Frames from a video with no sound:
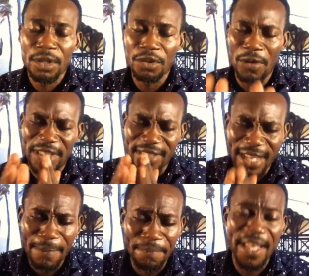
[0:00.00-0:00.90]
you are
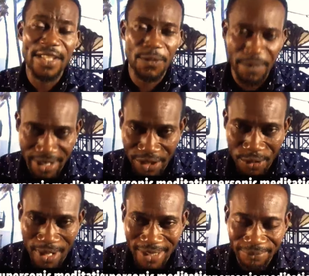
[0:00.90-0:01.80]
something
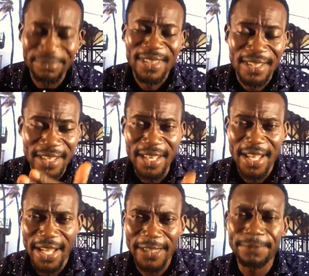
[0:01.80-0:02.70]
spiritual.
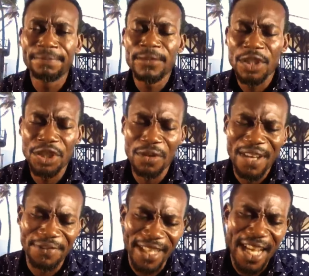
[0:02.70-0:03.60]
Here, you
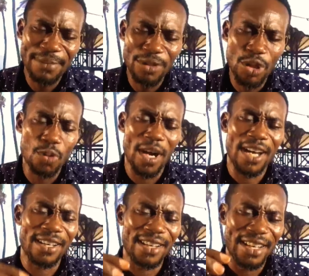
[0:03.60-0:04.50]
have come to
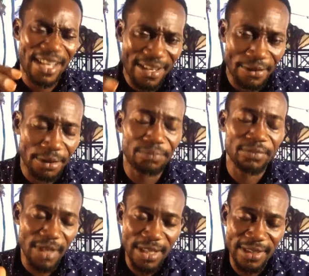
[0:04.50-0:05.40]
a level.
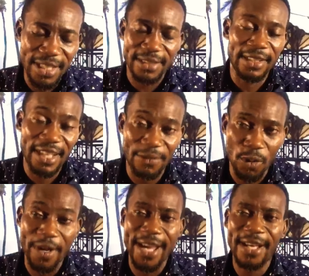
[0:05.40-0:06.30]
This is the level
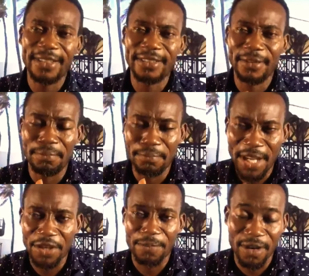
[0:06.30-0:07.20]
where
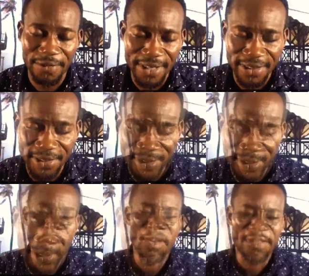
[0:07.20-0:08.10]
major prophets
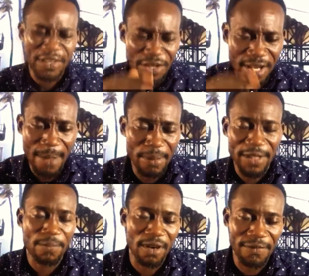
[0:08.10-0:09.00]
or the
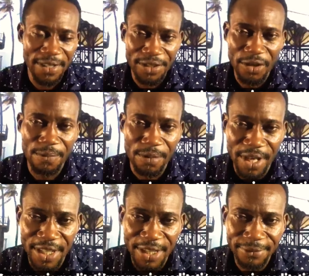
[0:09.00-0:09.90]
sharpest prophets
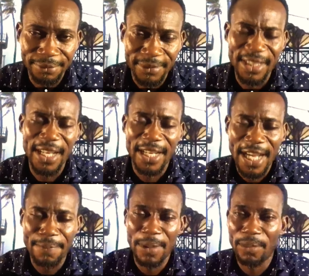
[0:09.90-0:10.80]
operate. They are
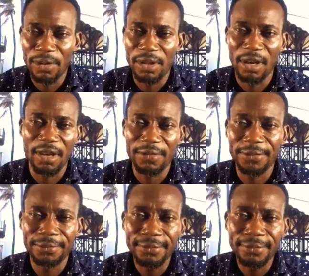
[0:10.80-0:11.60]
capable of